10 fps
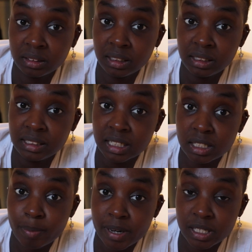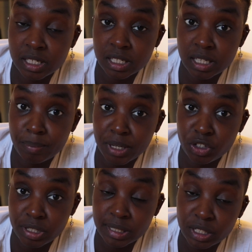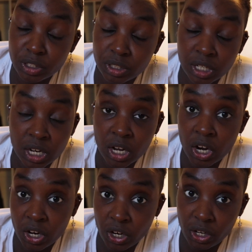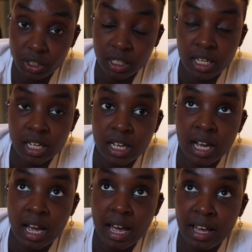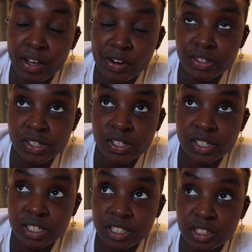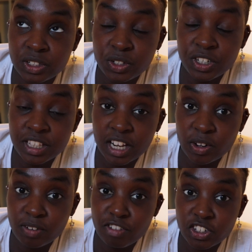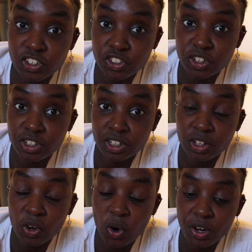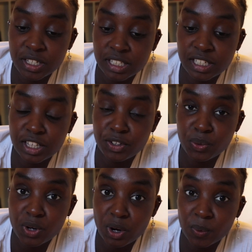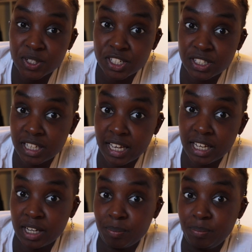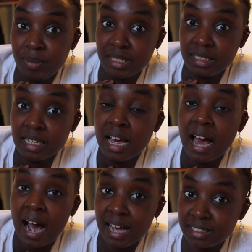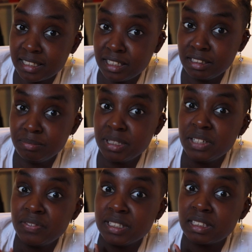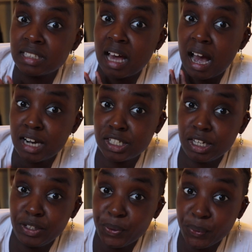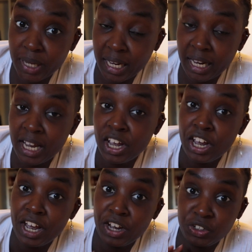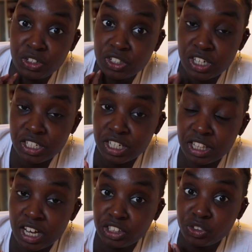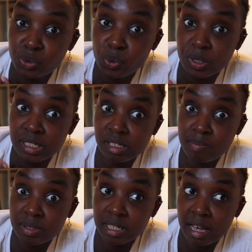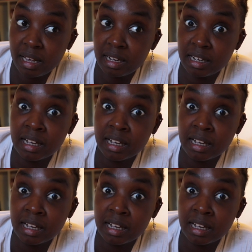he's expressed some interest in her. And during that conversation, honestly, the new girl was just like asking him if he's actually okay, and stating that, you know, it seems like